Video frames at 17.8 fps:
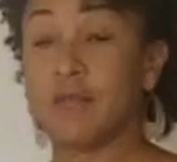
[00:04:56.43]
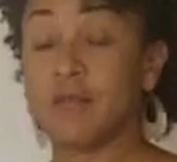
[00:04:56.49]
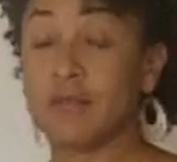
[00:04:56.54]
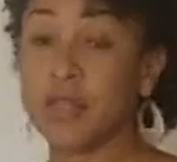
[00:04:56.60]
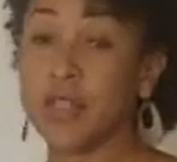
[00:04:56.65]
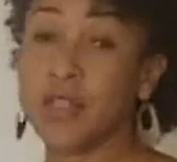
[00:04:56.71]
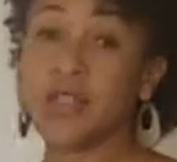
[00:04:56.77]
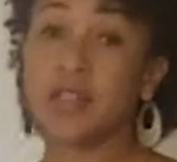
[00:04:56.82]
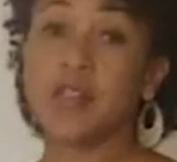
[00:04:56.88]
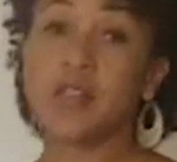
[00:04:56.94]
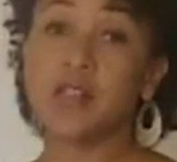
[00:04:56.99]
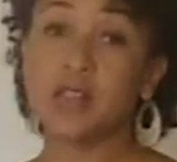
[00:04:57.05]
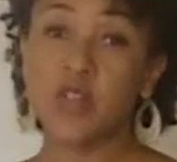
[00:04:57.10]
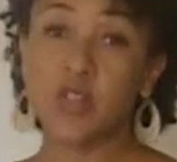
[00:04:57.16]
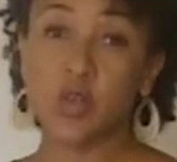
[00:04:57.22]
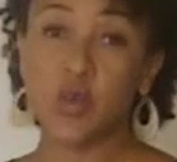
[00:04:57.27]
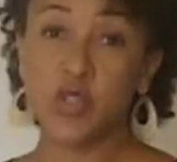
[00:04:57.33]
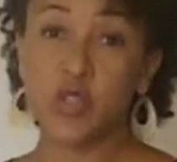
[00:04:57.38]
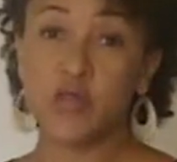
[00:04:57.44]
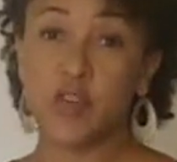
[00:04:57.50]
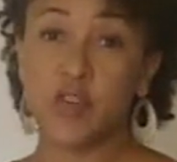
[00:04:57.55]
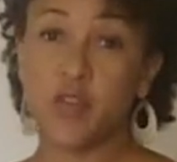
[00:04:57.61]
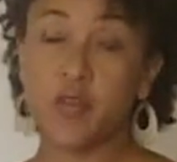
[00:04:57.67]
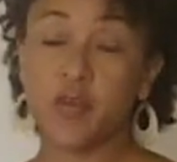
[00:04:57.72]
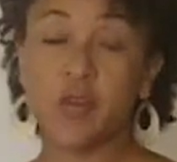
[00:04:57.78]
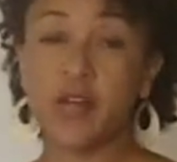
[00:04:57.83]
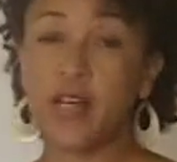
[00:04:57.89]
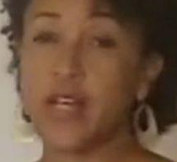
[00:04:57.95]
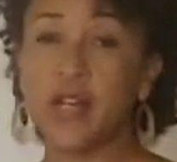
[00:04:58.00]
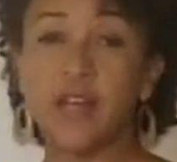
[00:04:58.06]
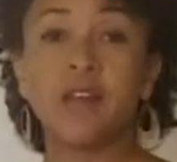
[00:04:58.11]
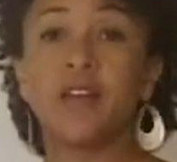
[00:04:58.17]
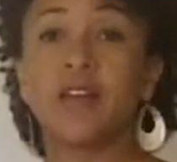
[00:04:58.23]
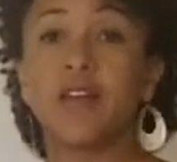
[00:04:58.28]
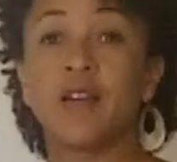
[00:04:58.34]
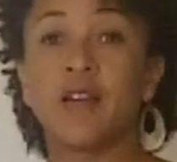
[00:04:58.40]
because it is a source of
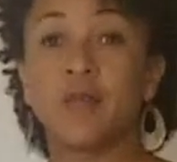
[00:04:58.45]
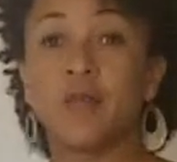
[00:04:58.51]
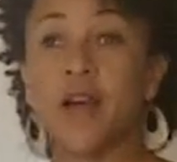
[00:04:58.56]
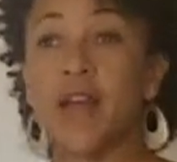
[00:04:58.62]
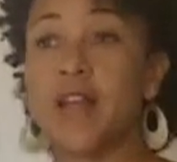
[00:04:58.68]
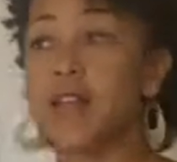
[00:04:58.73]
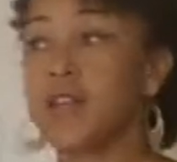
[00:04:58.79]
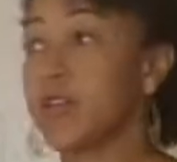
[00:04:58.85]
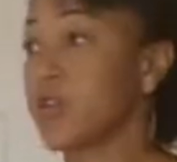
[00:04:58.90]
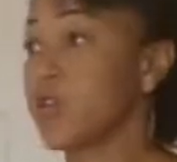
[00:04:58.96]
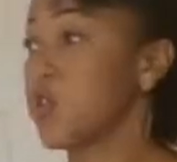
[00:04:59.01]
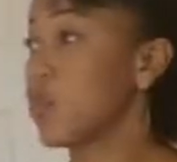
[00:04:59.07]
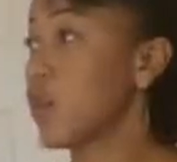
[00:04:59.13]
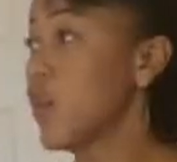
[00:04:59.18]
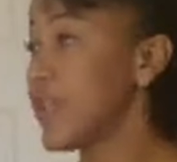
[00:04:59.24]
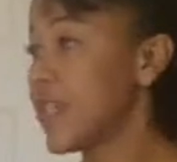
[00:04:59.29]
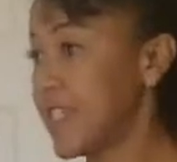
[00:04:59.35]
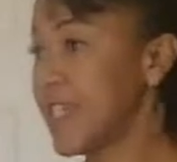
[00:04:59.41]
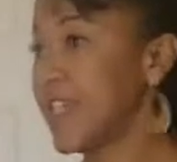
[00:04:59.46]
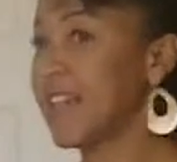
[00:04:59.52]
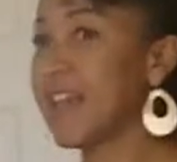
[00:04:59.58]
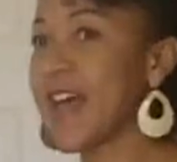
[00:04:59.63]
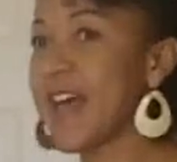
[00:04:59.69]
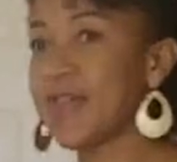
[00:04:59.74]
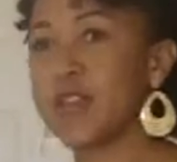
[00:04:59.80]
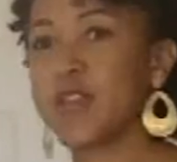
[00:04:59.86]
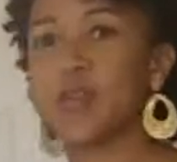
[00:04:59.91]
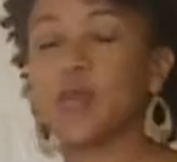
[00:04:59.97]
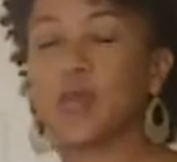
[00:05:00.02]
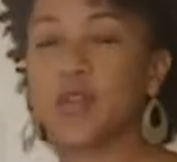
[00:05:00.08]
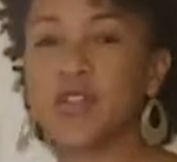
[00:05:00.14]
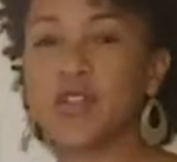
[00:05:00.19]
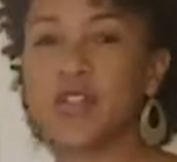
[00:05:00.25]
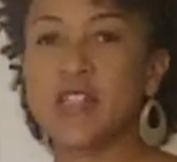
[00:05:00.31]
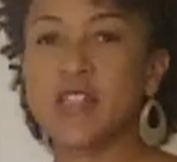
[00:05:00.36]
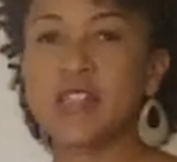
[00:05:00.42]
authority, right? You're trusting that this
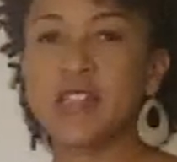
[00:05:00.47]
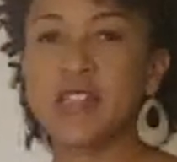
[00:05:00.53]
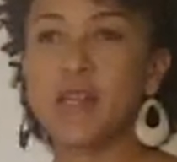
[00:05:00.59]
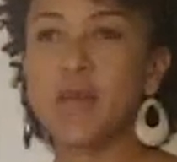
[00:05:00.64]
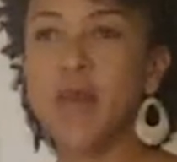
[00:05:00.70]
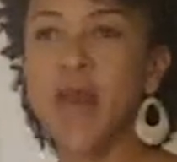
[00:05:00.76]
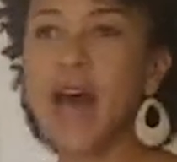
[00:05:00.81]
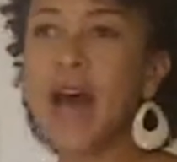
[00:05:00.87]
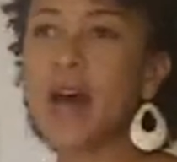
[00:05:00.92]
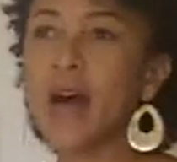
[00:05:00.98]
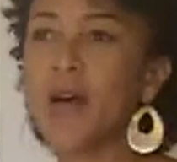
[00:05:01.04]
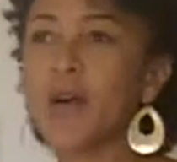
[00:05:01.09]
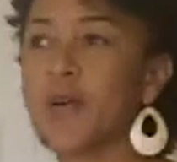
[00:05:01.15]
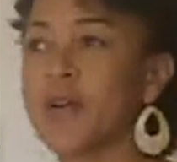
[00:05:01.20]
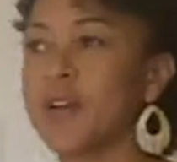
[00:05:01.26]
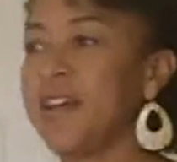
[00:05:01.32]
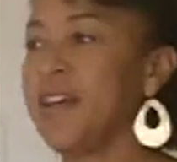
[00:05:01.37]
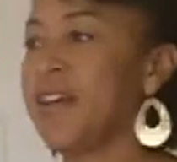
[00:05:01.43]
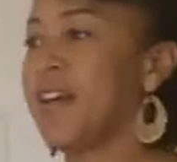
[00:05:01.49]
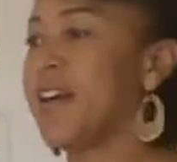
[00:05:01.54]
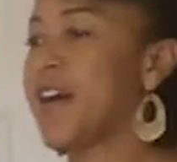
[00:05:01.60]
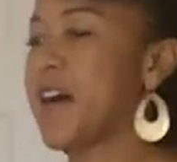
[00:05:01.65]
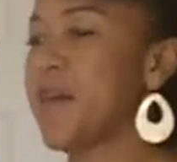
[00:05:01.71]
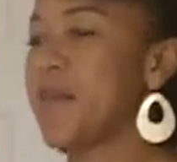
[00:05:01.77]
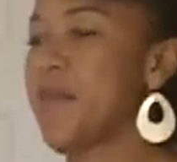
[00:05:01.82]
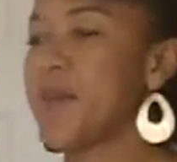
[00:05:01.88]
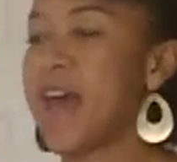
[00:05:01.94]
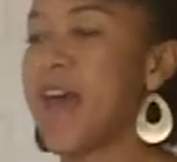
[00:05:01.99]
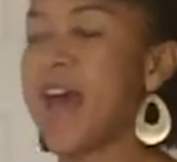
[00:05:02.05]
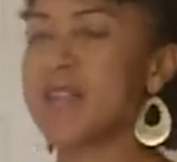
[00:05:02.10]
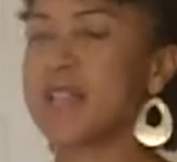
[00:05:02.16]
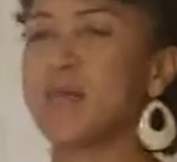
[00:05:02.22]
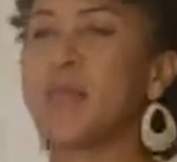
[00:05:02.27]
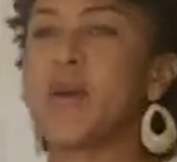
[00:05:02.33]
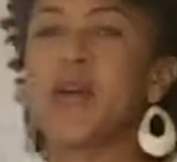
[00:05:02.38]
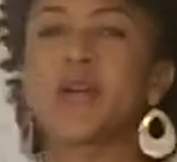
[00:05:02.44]
person somehow
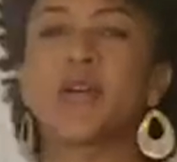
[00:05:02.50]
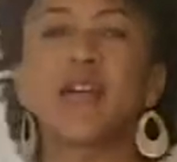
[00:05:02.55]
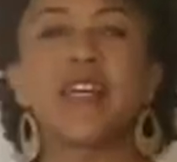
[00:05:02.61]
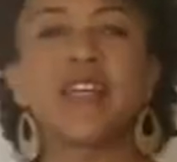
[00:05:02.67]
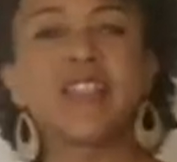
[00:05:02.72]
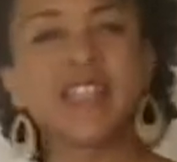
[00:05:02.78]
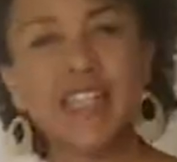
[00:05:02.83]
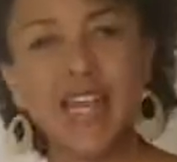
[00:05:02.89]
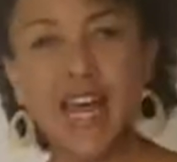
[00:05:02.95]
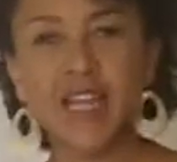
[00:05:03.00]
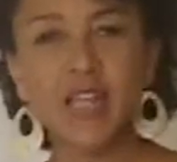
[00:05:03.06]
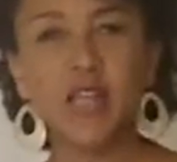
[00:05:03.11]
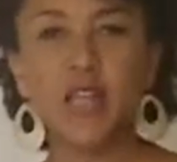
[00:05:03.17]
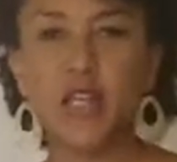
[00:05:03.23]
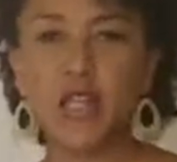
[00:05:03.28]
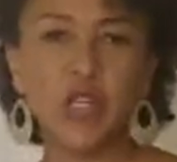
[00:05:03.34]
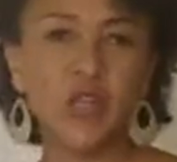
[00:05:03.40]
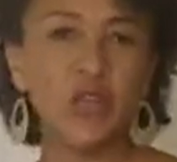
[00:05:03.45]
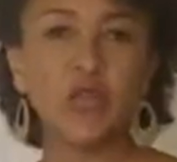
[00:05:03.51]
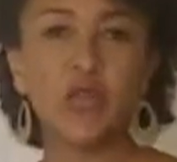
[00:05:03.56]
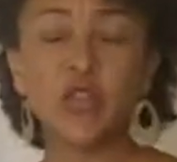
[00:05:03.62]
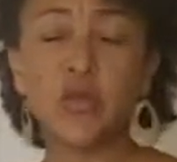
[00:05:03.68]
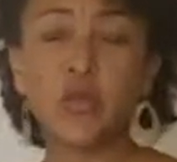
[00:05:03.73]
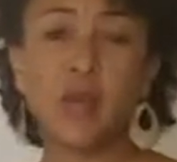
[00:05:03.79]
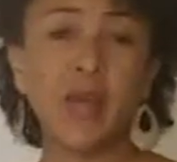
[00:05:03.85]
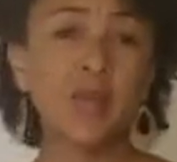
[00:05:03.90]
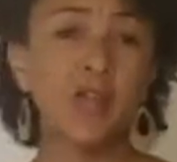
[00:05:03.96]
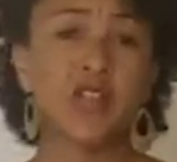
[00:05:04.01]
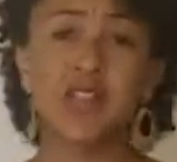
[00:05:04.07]
has a better insight than you do, maybe